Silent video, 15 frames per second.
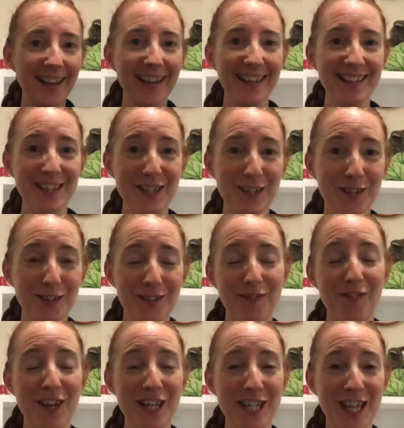Did you
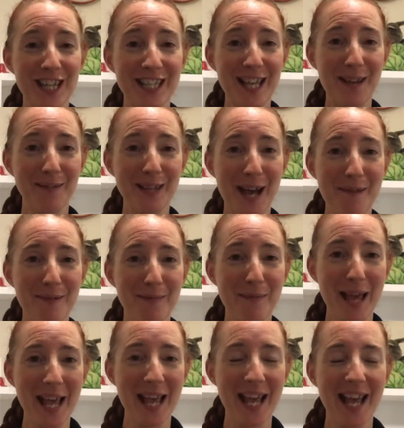finish at the same time as
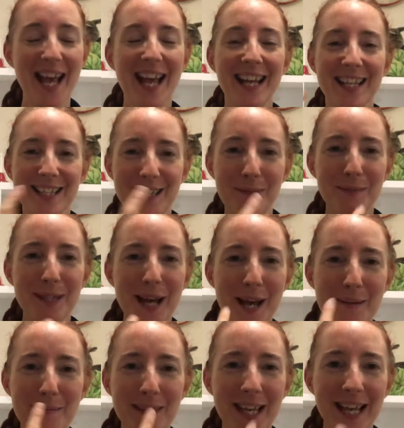me?
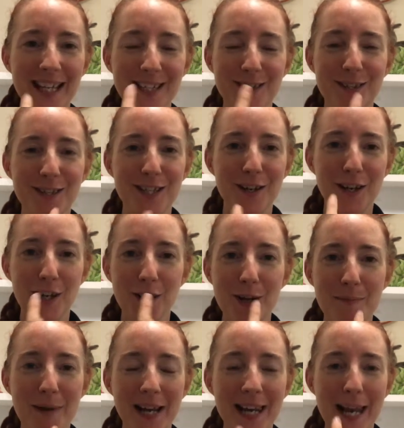Sometimes it's good to look
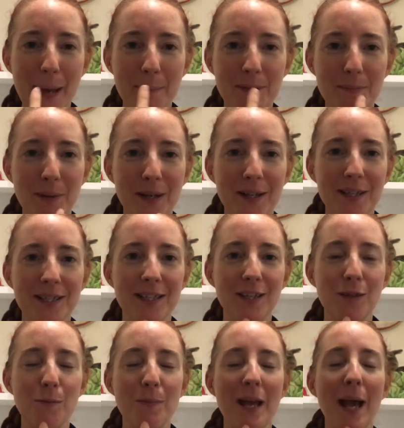at my lips because
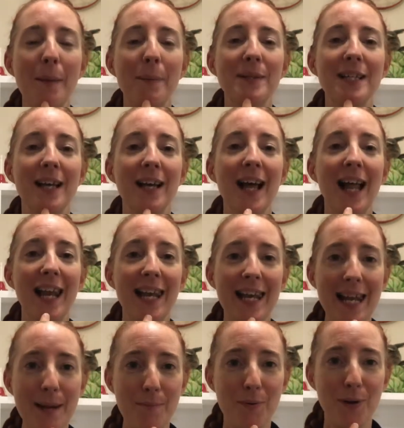you'll be able to
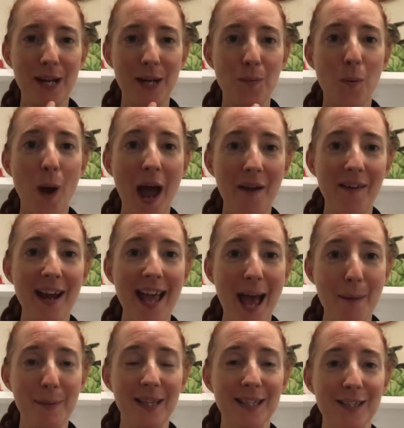lip read where I
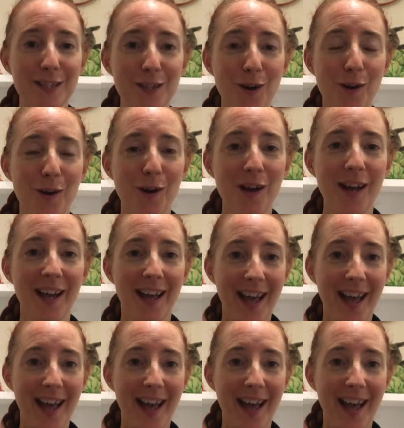am in the song.